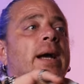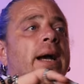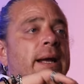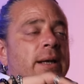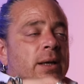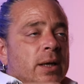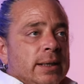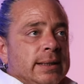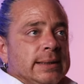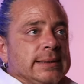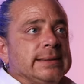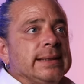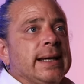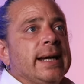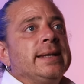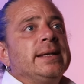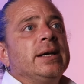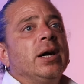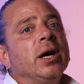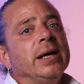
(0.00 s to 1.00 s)
And like I
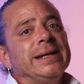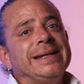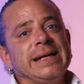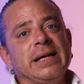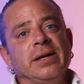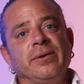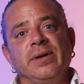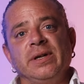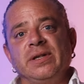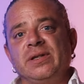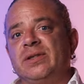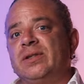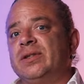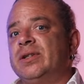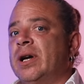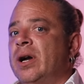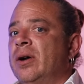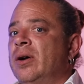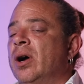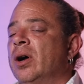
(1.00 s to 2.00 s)
say, the idea is to
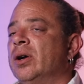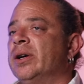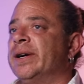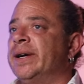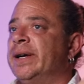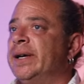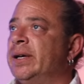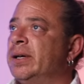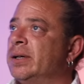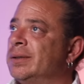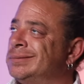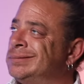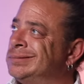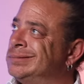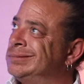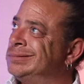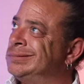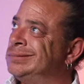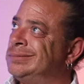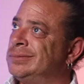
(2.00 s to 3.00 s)
go, okay,
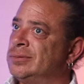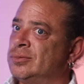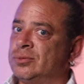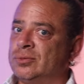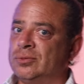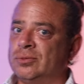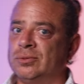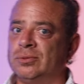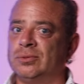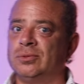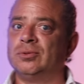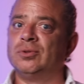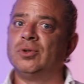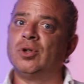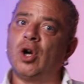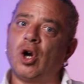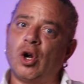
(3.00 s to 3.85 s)
mm,